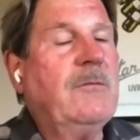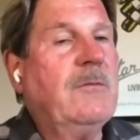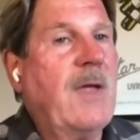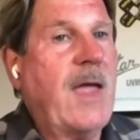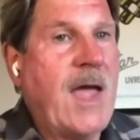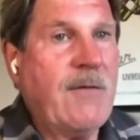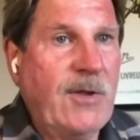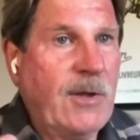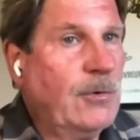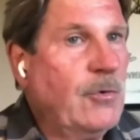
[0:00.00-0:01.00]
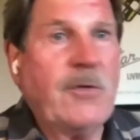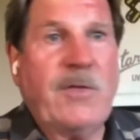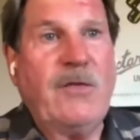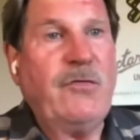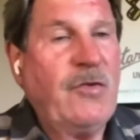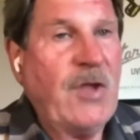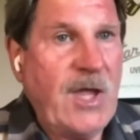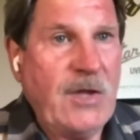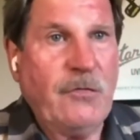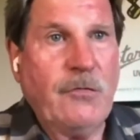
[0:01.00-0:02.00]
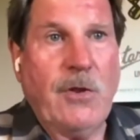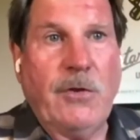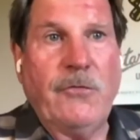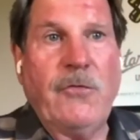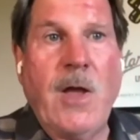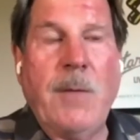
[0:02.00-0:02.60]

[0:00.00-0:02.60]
having a look that changed all the time,